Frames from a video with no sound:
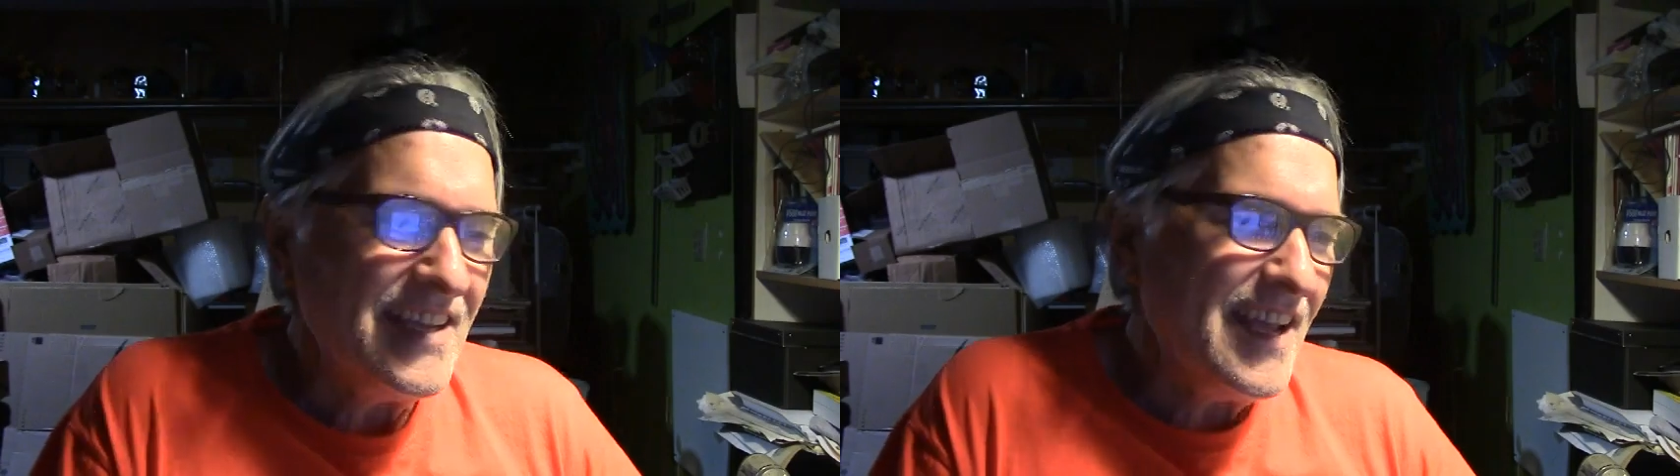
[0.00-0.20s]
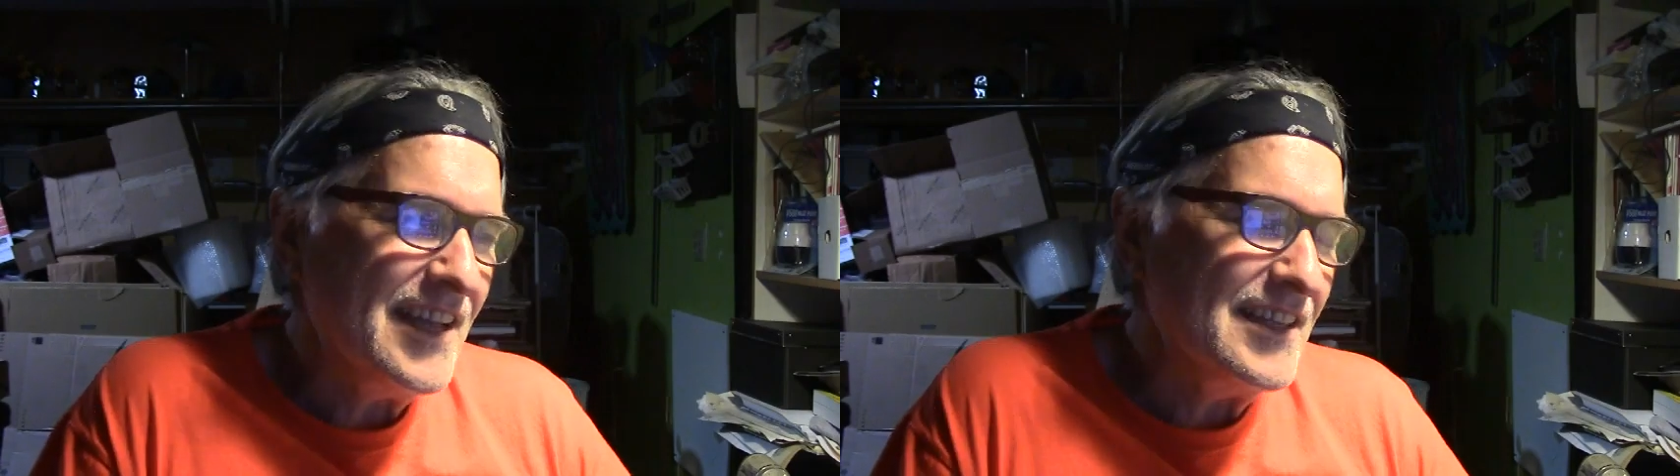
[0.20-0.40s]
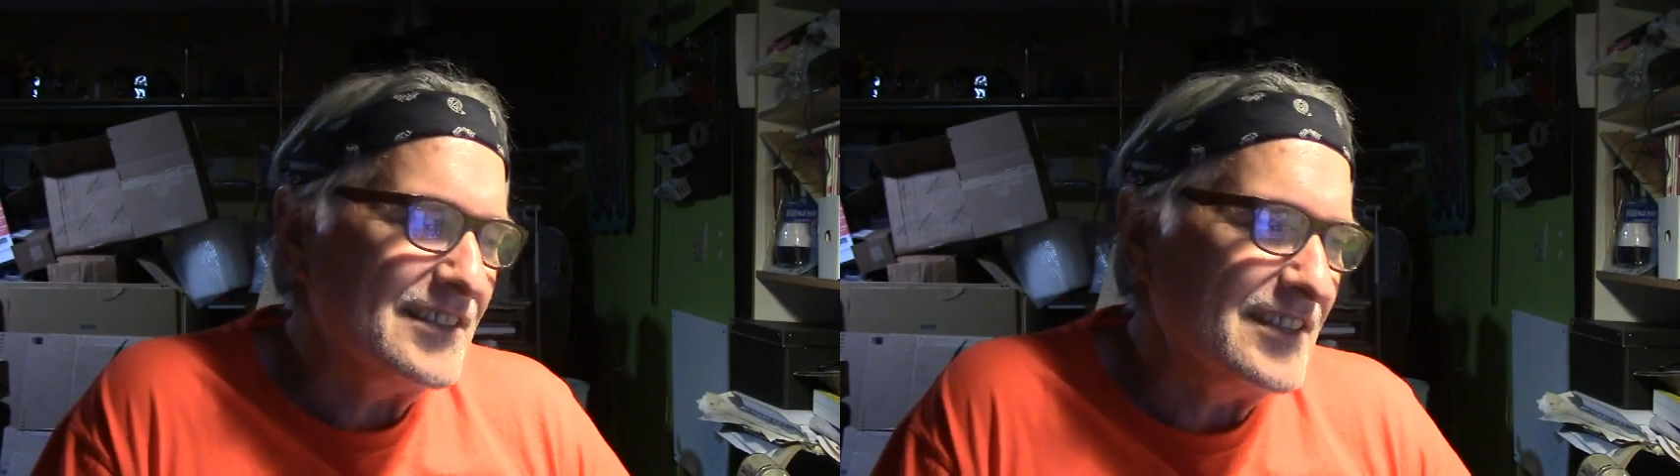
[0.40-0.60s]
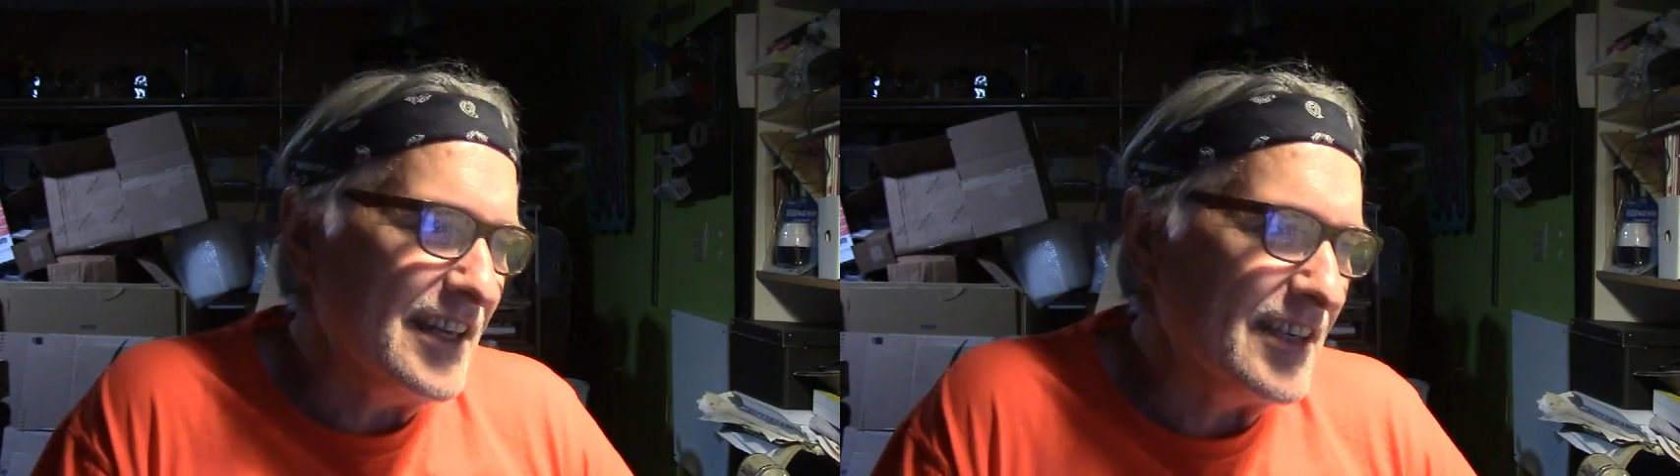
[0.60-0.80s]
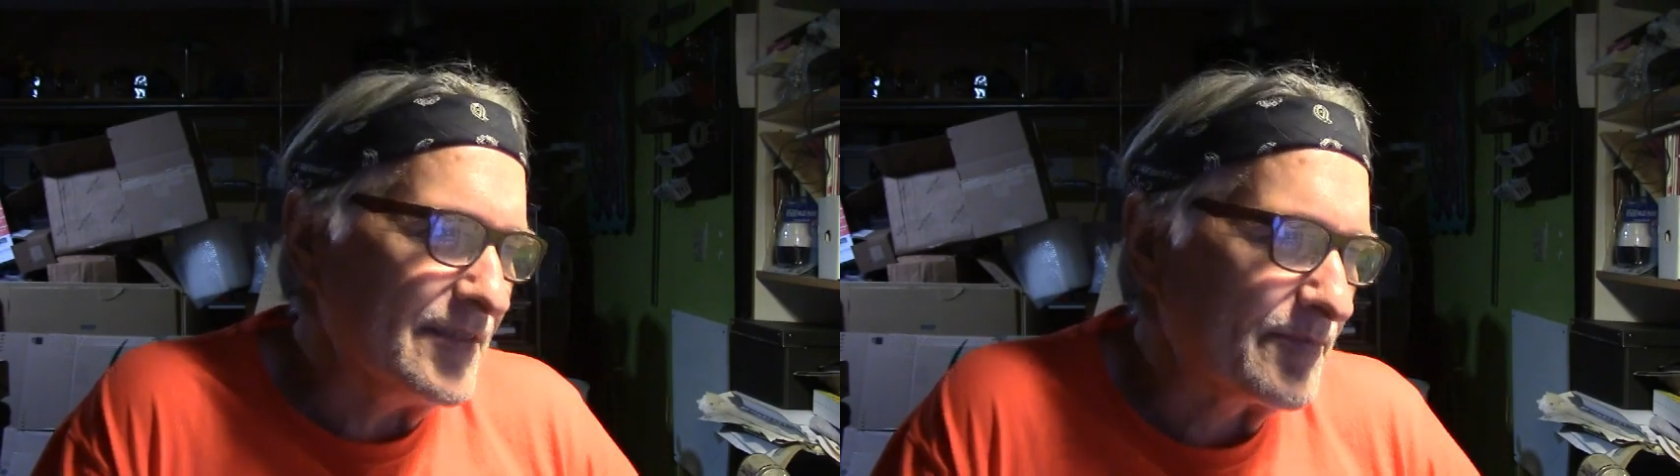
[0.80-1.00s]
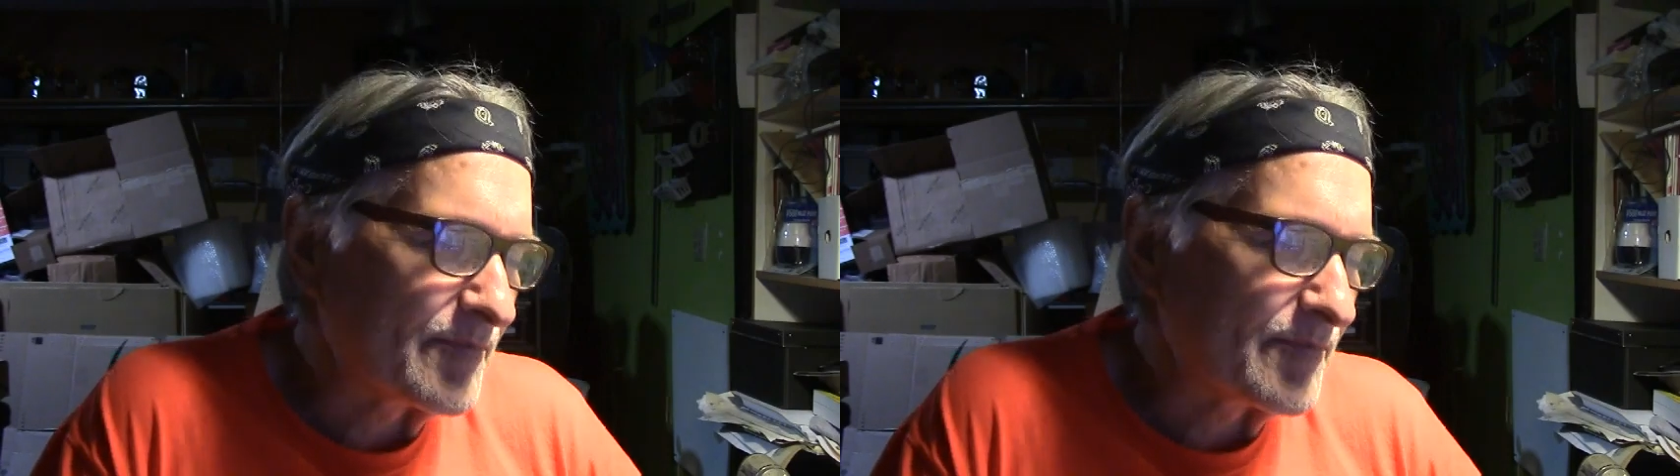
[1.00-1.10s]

And